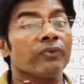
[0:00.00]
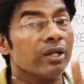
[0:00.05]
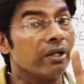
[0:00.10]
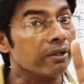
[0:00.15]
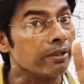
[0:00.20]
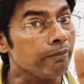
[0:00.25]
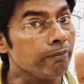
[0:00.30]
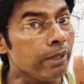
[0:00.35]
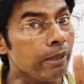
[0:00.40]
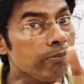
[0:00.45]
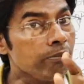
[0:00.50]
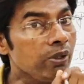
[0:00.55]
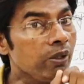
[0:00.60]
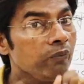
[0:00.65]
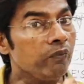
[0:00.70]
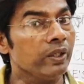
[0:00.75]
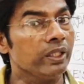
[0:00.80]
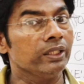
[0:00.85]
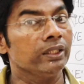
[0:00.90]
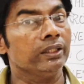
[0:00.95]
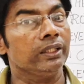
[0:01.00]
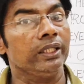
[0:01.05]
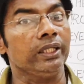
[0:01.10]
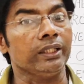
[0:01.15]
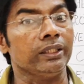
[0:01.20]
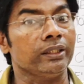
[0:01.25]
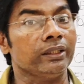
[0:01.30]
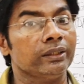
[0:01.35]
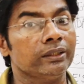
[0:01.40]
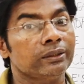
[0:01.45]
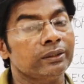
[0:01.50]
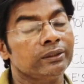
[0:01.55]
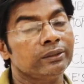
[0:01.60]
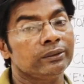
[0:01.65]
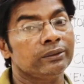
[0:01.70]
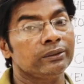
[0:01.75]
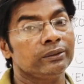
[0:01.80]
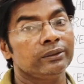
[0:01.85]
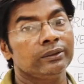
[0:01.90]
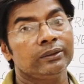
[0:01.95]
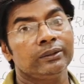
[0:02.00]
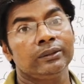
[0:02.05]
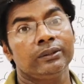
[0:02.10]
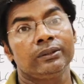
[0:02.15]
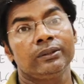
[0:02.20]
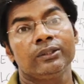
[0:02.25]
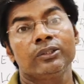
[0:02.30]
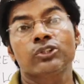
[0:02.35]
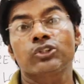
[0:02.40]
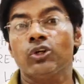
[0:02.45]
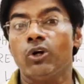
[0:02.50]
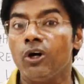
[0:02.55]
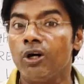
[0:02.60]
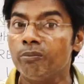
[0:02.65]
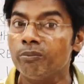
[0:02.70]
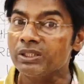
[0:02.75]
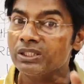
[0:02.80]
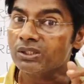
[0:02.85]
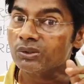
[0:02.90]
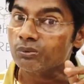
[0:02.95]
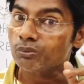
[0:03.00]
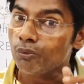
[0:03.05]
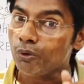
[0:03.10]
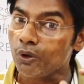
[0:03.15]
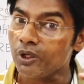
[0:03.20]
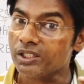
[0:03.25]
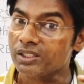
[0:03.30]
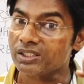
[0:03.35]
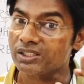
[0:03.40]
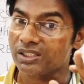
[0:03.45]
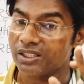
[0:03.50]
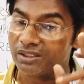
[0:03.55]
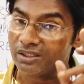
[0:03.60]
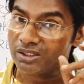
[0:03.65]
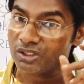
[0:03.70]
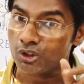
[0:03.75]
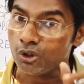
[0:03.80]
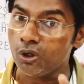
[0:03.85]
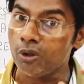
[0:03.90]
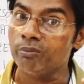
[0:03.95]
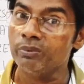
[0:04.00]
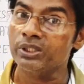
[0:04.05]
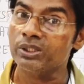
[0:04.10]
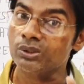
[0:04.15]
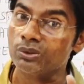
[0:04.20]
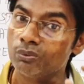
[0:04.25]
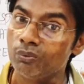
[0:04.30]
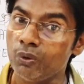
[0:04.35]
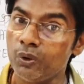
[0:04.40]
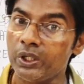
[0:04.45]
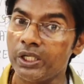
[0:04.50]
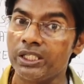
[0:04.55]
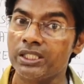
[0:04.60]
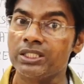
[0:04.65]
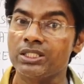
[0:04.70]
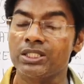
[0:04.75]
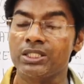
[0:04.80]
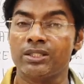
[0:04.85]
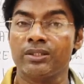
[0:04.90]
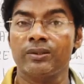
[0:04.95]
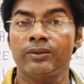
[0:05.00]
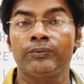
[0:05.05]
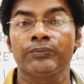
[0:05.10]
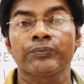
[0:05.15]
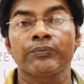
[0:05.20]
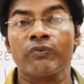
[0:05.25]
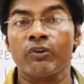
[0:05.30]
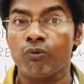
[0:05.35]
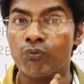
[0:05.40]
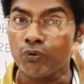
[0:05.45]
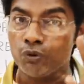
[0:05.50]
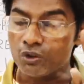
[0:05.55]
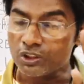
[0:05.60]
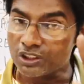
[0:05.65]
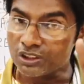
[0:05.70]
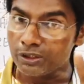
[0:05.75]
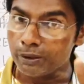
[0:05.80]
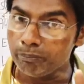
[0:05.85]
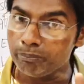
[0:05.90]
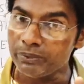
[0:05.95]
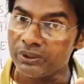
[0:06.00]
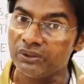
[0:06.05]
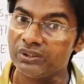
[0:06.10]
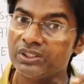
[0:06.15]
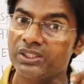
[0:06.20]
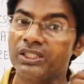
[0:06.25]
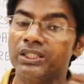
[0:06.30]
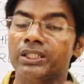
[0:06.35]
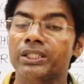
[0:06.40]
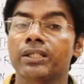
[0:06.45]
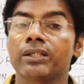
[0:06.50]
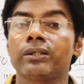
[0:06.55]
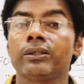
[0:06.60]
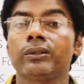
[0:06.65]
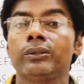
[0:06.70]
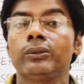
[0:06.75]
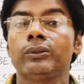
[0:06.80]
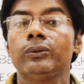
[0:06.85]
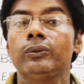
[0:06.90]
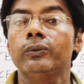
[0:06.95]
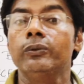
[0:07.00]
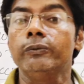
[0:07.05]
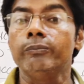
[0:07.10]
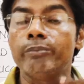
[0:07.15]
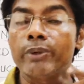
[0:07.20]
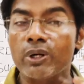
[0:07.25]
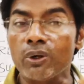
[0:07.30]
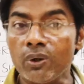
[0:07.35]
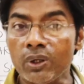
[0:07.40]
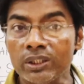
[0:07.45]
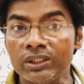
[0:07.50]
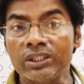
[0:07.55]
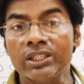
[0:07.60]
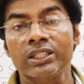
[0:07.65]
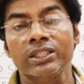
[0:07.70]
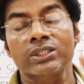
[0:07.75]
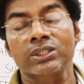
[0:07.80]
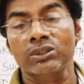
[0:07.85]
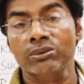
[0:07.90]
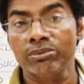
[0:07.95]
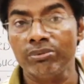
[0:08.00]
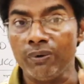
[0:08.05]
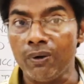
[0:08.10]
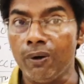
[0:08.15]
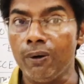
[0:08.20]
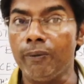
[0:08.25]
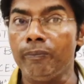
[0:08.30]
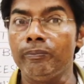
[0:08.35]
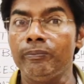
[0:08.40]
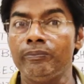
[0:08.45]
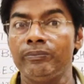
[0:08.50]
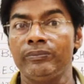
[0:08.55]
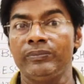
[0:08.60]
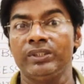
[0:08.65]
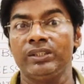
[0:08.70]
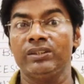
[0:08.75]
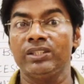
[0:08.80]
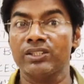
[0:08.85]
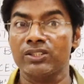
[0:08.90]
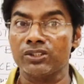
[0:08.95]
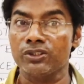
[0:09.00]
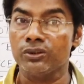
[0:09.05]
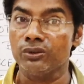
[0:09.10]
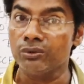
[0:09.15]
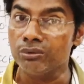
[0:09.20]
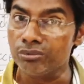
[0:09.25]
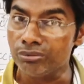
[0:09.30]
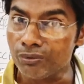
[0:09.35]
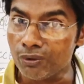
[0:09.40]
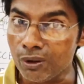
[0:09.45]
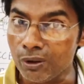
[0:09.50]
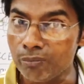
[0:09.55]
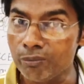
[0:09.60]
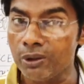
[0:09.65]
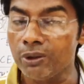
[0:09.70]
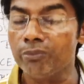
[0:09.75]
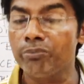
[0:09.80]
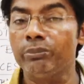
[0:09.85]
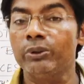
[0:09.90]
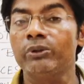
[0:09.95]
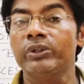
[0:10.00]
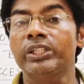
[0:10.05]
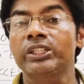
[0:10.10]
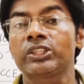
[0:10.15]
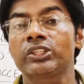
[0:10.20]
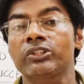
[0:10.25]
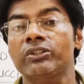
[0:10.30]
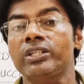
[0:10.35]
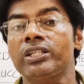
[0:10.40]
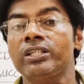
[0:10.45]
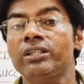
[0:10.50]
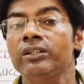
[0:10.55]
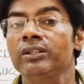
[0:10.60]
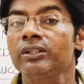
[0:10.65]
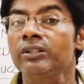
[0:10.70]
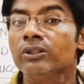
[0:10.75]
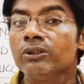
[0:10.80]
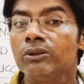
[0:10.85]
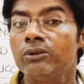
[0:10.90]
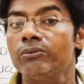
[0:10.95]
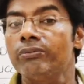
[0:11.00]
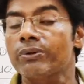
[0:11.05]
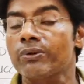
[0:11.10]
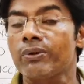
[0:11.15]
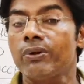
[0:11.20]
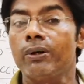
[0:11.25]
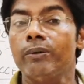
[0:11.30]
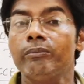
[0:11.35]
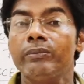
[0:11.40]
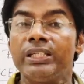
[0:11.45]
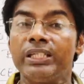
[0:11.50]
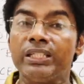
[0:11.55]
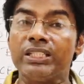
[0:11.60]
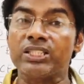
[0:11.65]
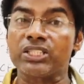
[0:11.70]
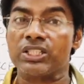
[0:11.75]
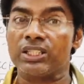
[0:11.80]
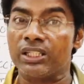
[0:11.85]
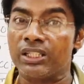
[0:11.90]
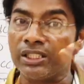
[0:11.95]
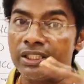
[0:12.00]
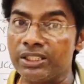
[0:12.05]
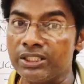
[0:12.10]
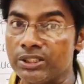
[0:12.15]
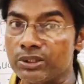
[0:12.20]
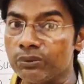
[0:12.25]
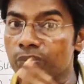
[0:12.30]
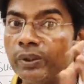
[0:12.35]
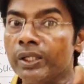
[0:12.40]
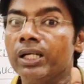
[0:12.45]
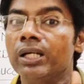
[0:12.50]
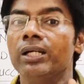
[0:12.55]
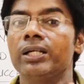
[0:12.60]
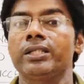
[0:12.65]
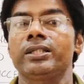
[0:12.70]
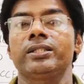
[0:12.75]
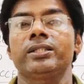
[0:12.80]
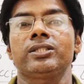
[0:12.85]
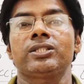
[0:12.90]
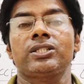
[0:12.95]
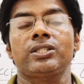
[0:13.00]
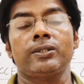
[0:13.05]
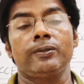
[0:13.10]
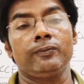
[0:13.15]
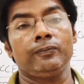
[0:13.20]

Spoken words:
Remember one thing. Sir Thomas Wyatt was the person who brought this new form of poetry from Italy to England.